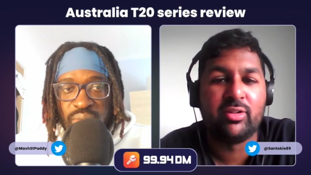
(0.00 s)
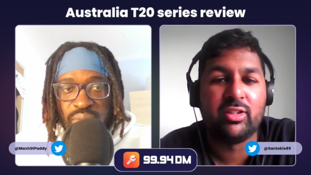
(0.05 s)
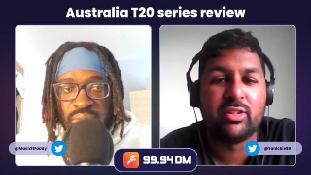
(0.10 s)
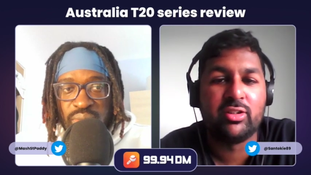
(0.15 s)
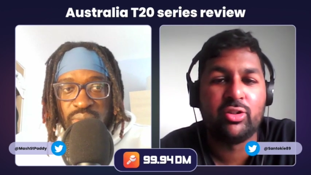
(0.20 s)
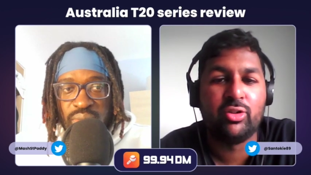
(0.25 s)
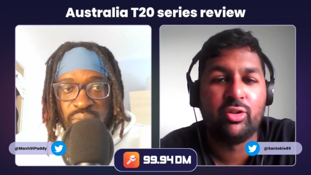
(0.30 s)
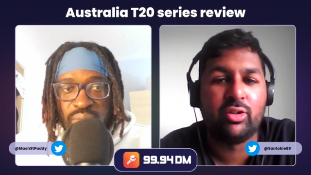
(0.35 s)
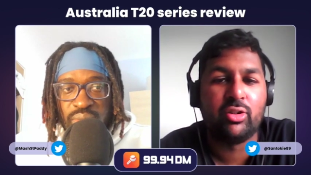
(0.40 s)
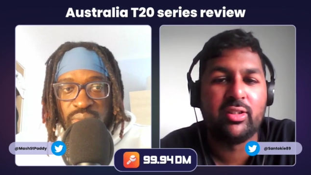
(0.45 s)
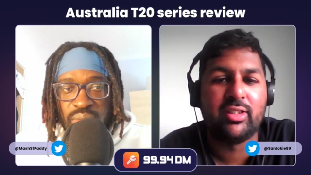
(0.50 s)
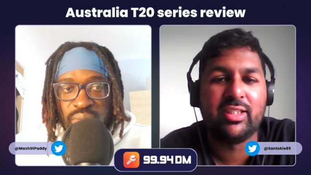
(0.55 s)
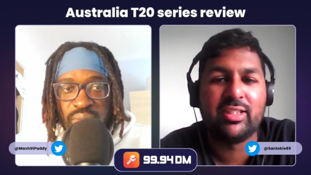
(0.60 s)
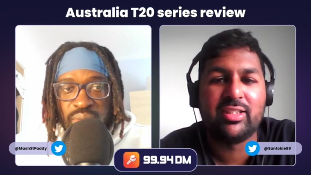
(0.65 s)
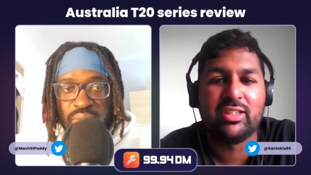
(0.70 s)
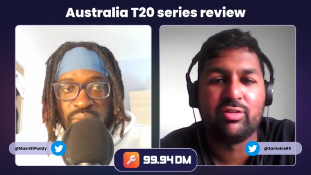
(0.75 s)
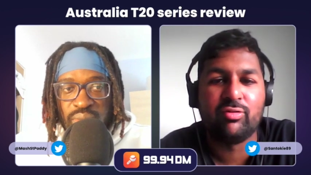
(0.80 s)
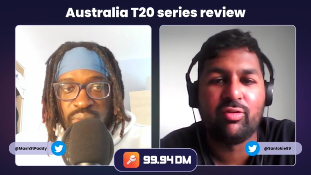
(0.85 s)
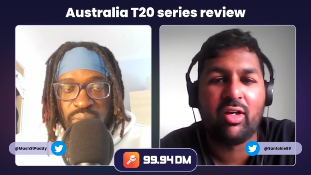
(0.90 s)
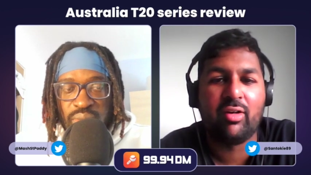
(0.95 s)
Speaker 1: um, to suit
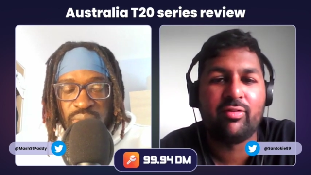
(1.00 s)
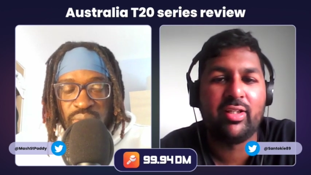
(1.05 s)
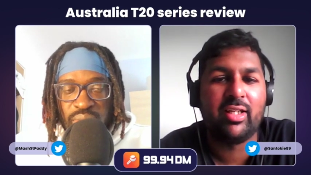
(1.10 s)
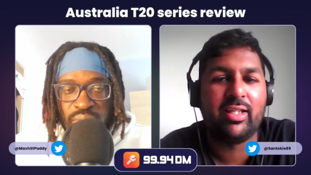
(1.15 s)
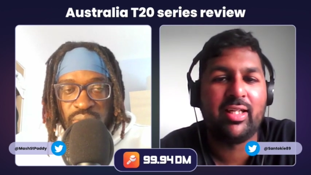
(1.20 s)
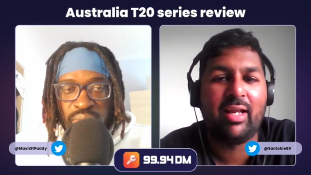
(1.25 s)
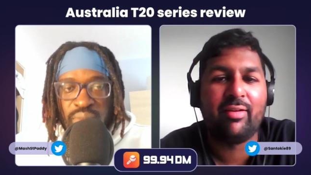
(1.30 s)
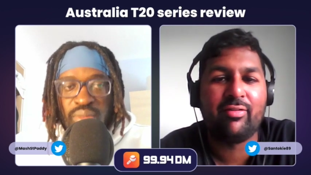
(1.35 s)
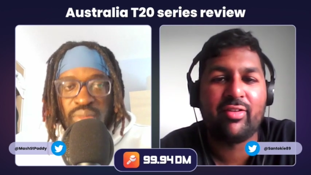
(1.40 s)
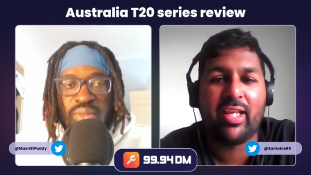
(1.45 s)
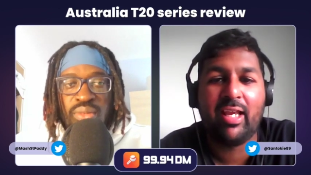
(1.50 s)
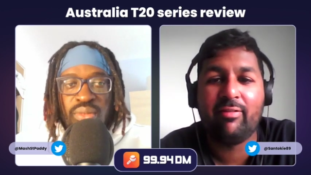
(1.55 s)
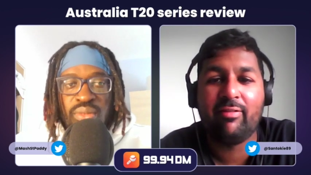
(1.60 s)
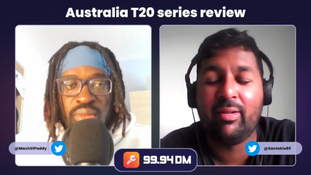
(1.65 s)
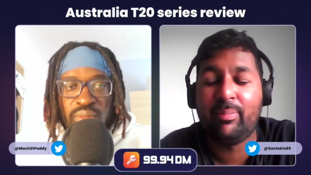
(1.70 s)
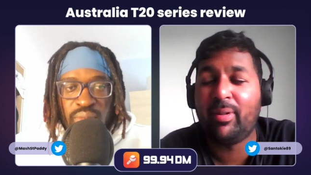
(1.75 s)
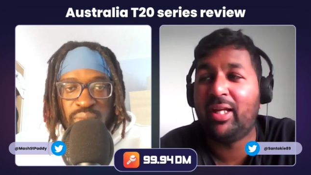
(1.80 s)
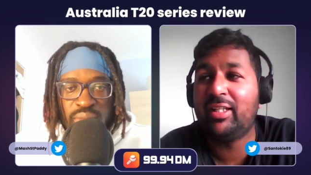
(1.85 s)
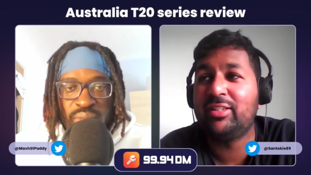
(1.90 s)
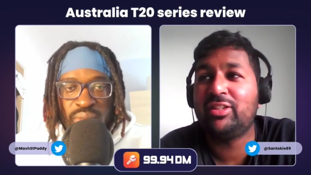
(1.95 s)
conditions rather than have
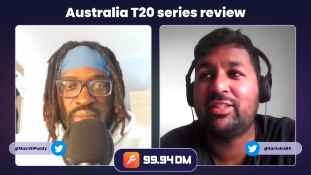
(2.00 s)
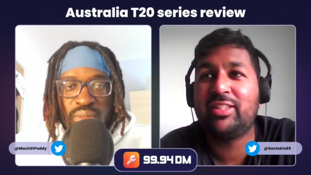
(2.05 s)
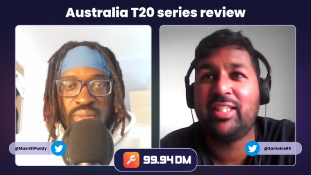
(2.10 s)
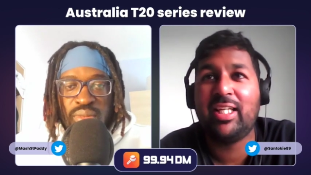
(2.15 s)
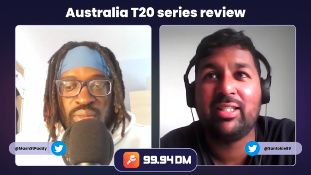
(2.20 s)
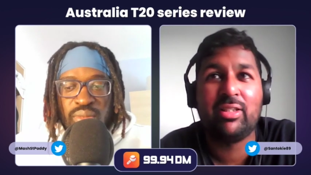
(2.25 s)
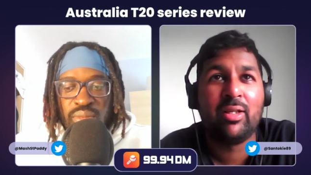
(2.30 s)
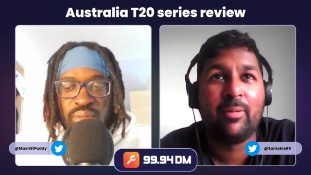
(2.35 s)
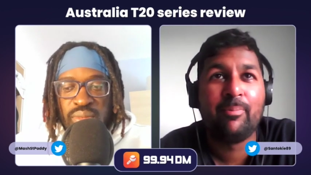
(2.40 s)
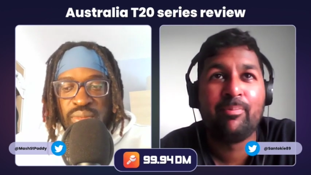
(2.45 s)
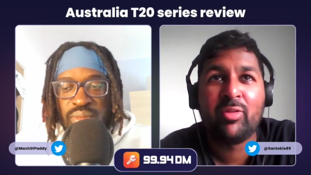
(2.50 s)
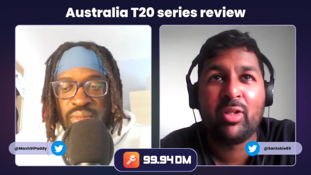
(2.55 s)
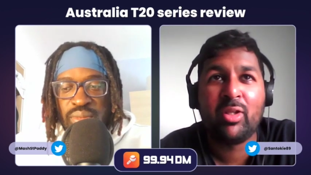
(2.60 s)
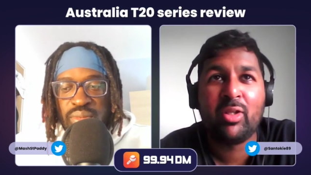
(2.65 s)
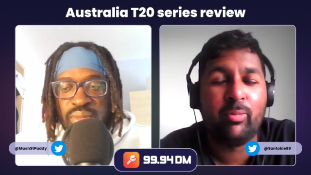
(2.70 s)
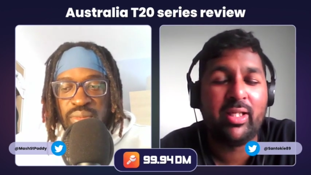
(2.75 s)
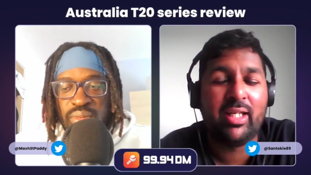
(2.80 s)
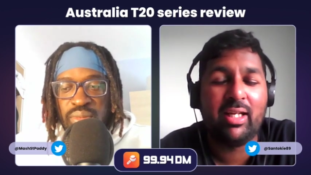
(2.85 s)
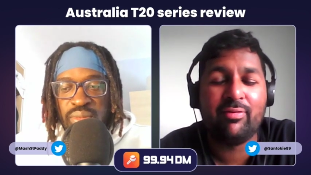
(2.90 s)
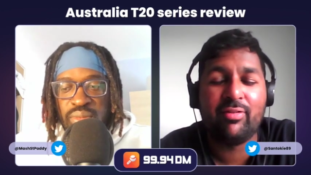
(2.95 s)
Cariah. But as you said,
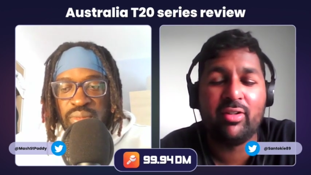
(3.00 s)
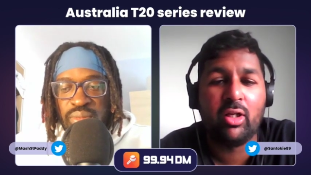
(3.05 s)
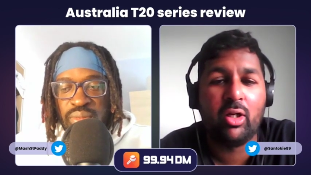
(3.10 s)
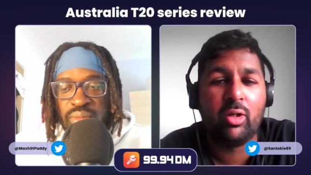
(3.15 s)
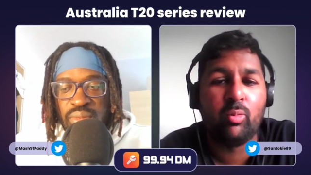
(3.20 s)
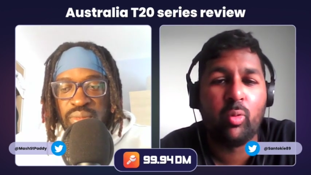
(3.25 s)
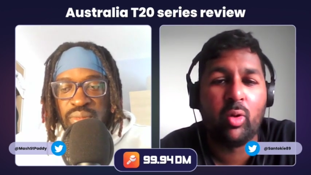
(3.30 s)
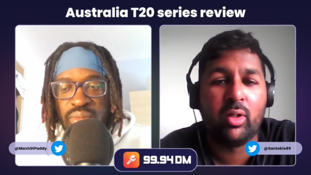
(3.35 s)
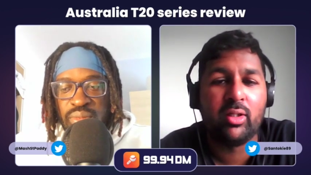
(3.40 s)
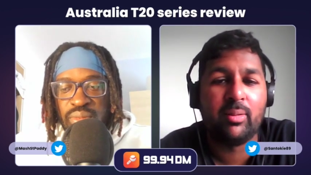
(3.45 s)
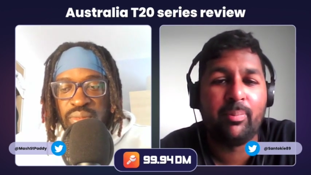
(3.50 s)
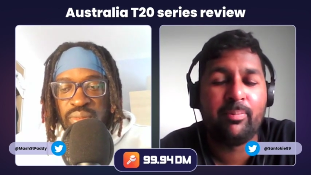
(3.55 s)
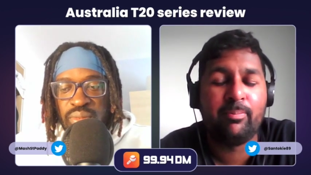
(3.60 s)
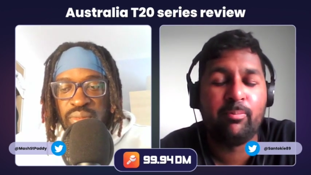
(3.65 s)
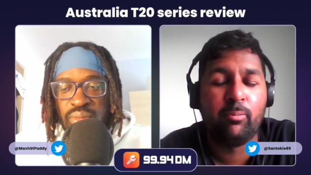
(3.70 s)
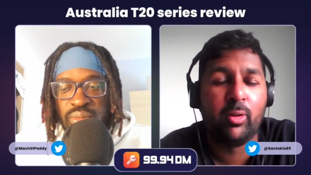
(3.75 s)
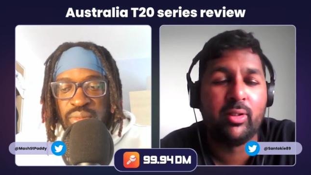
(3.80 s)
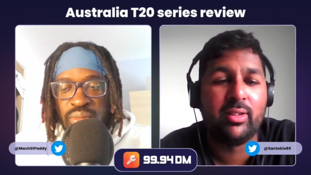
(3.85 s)
we never know what the,